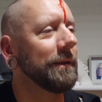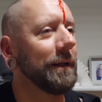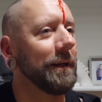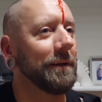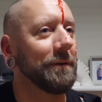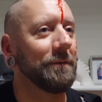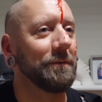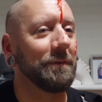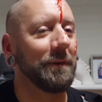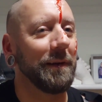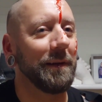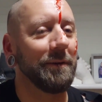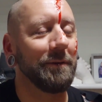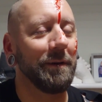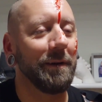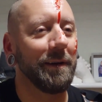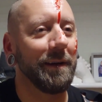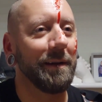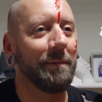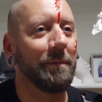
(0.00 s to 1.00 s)
I can feel it
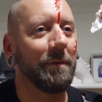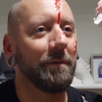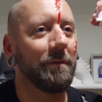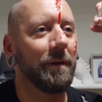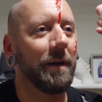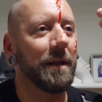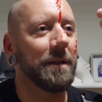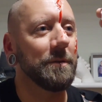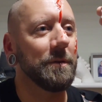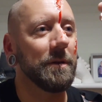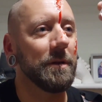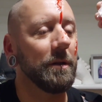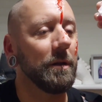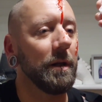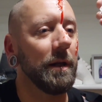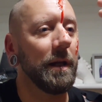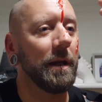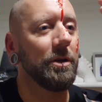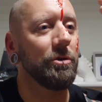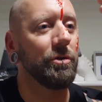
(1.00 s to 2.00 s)
running down my face. But he's gotta
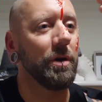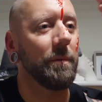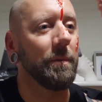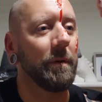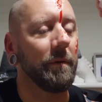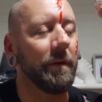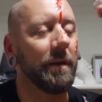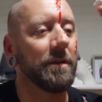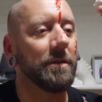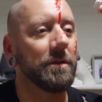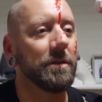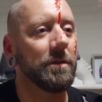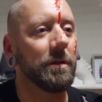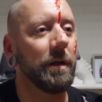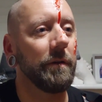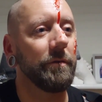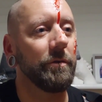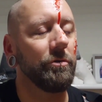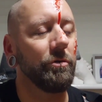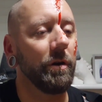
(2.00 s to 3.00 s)
let it drip. I think it's just
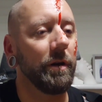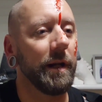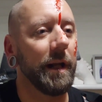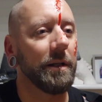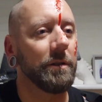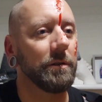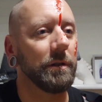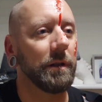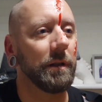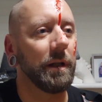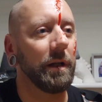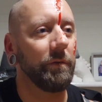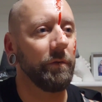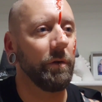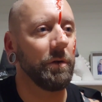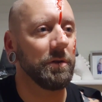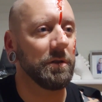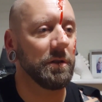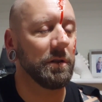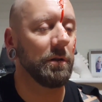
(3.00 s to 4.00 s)
gonna have to dry naturally.
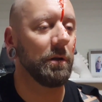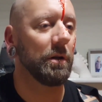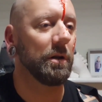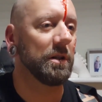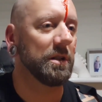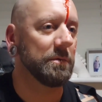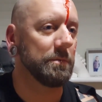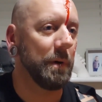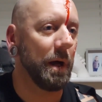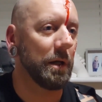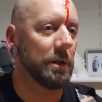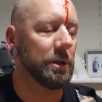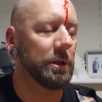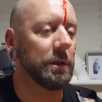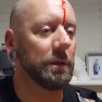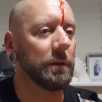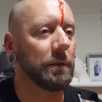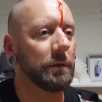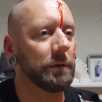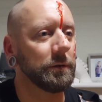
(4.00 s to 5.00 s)
Otherwise, it's gonna look like a smudge.
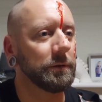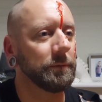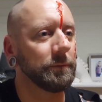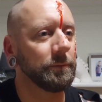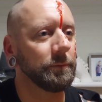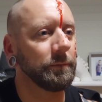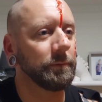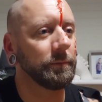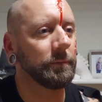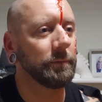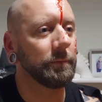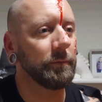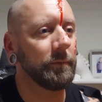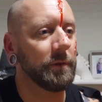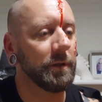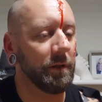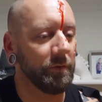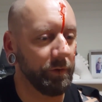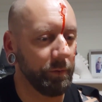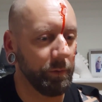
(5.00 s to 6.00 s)

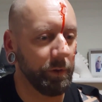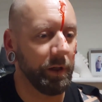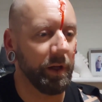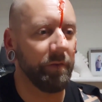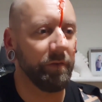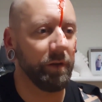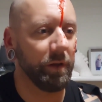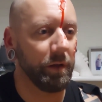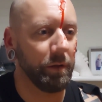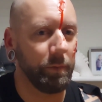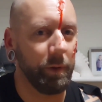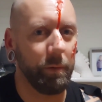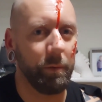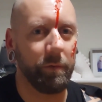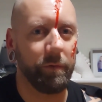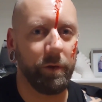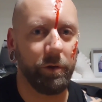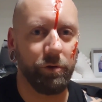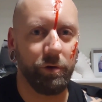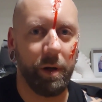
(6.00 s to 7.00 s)
So I think we're gonna have to commit
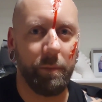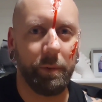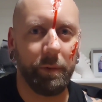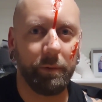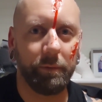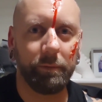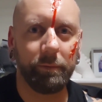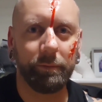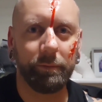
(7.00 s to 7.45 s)
with the drip.